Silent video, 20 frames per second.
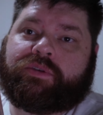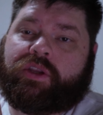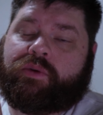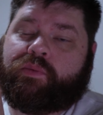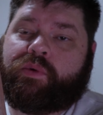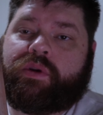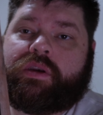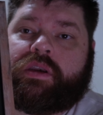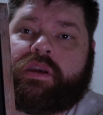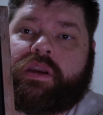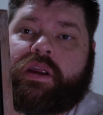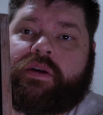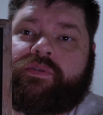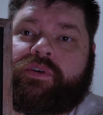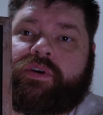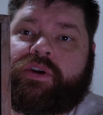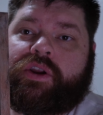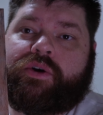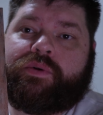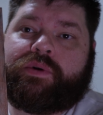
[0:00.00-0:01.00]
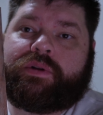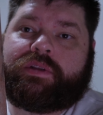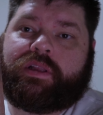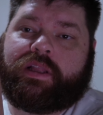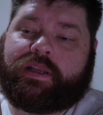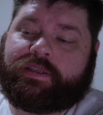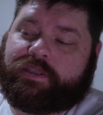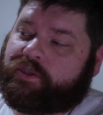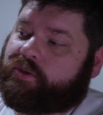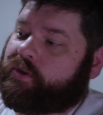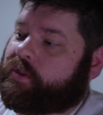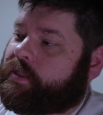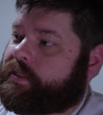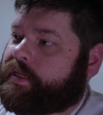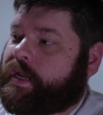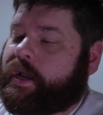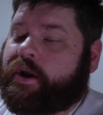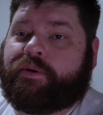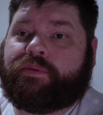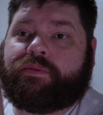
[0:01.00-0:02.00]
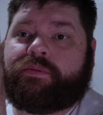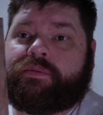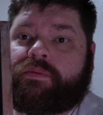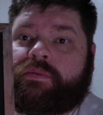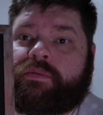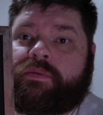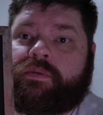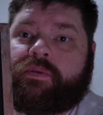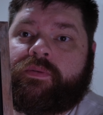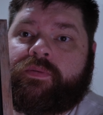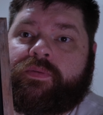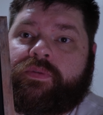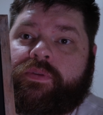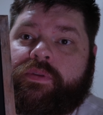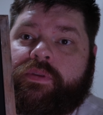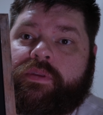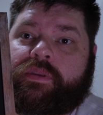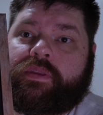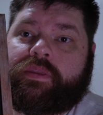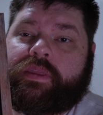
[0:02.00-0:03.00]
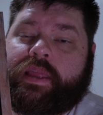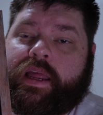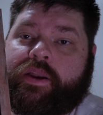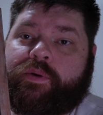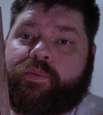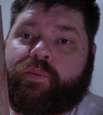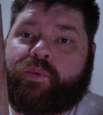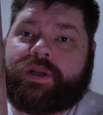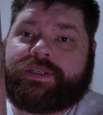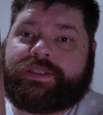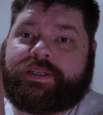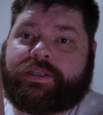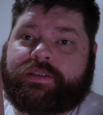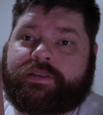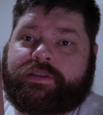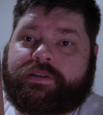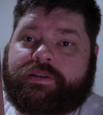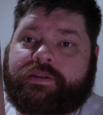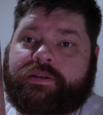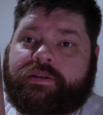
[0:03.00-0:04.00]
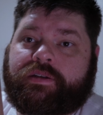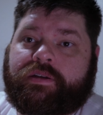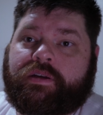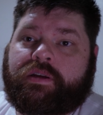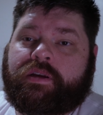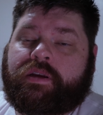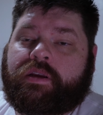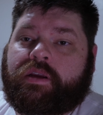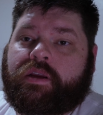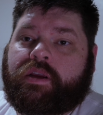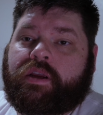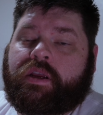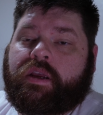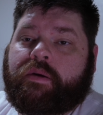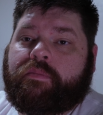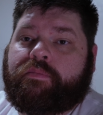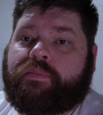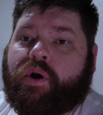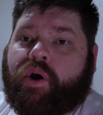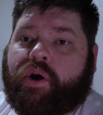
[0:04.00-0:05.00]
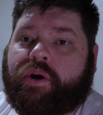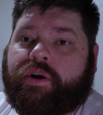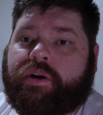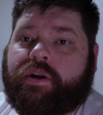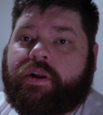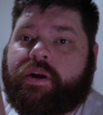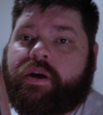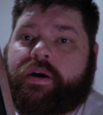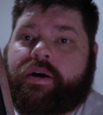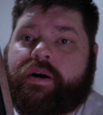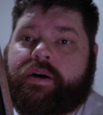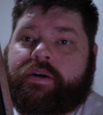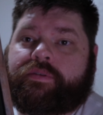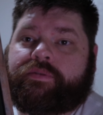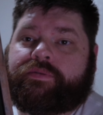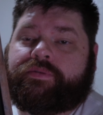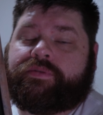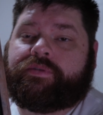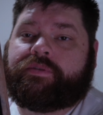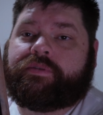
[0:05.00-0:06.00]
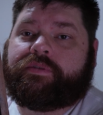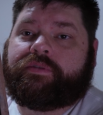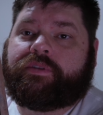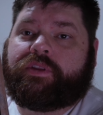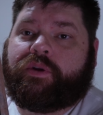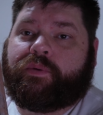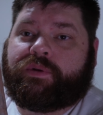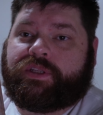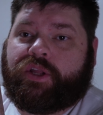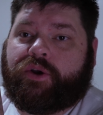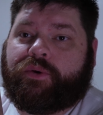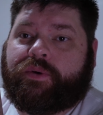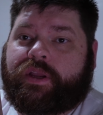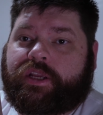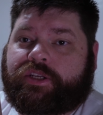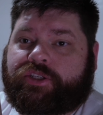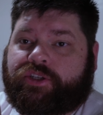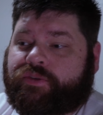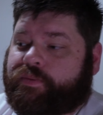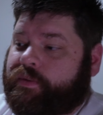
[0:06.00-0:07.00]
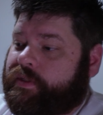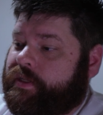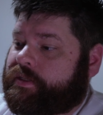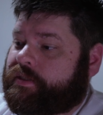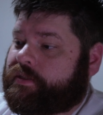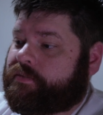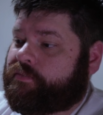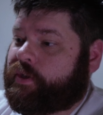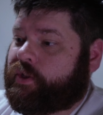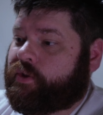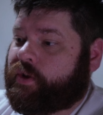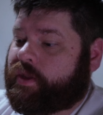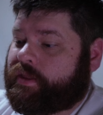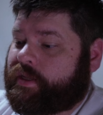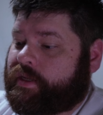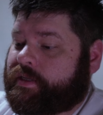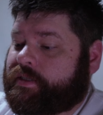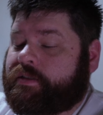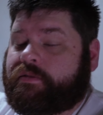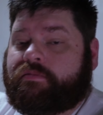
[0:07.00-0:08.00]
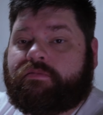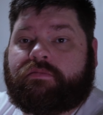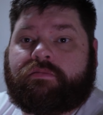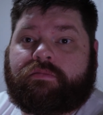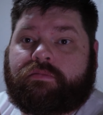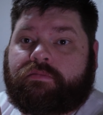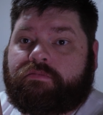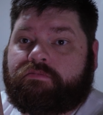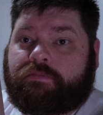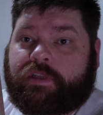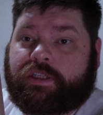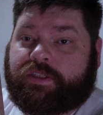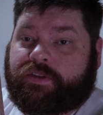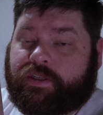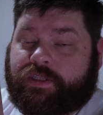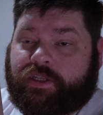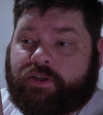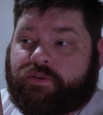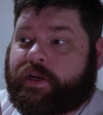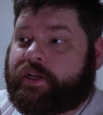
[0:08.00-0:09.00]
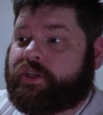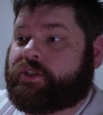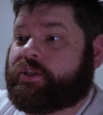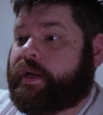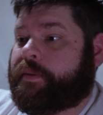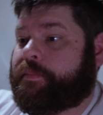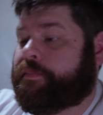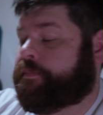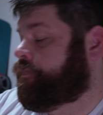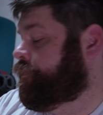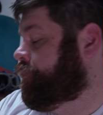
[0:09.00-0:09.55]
So you would never know unless you took this out that it wasn't part of, there was no issues with this. When you look at this looks in great shape.